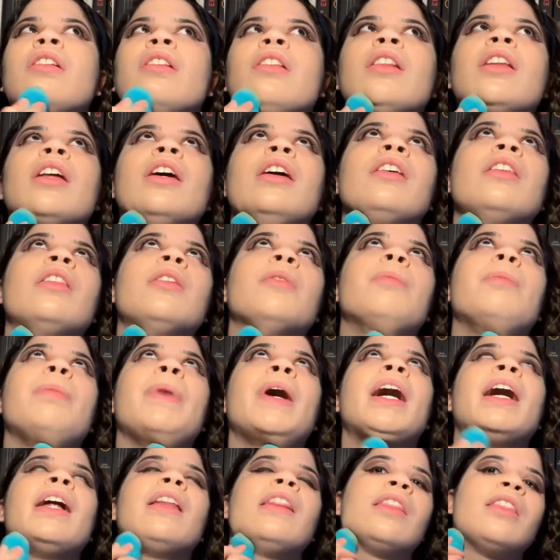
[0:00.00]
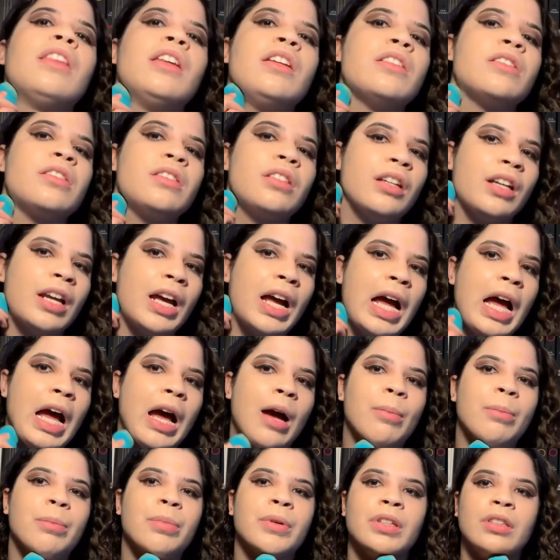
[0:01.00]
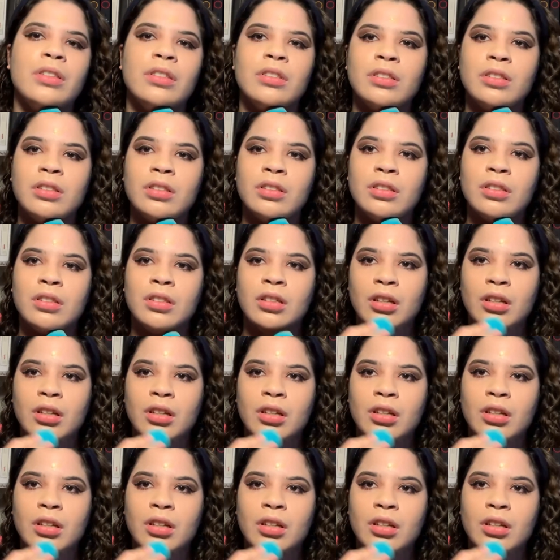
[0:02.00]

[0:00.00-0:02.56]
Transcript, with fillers: like the bad things that happened